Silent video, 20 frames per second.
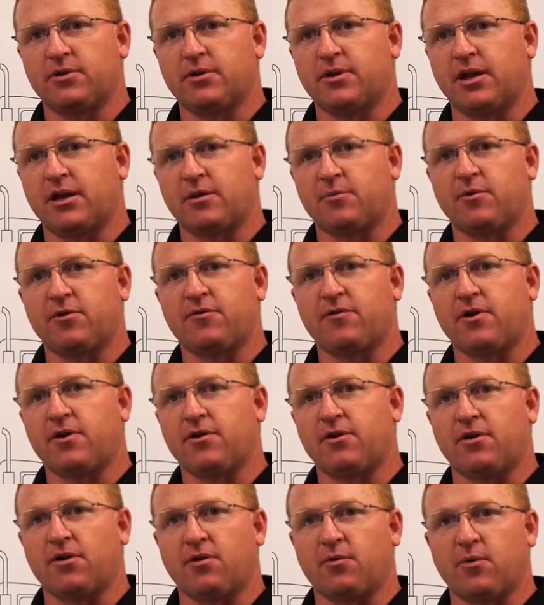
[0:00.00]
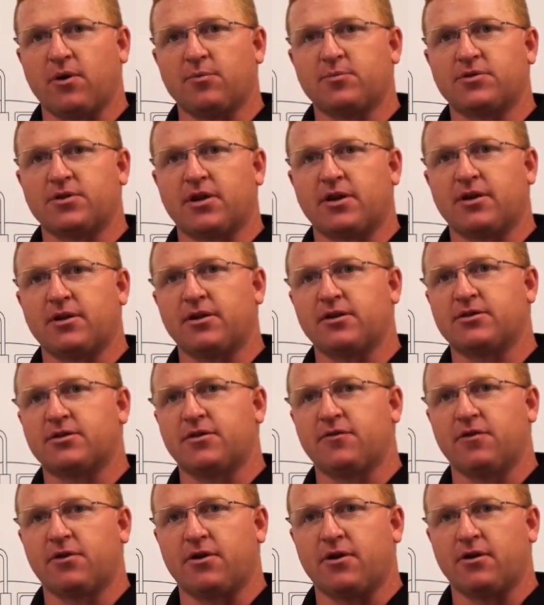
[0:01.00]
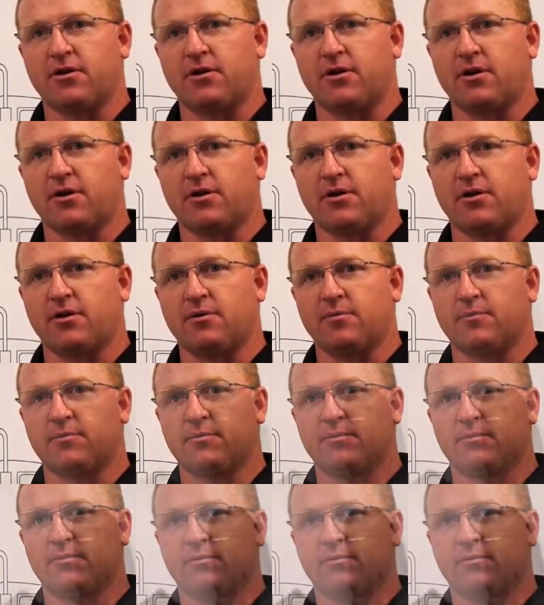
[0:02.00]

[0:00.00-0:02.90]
They can be found on our website at civacon.com.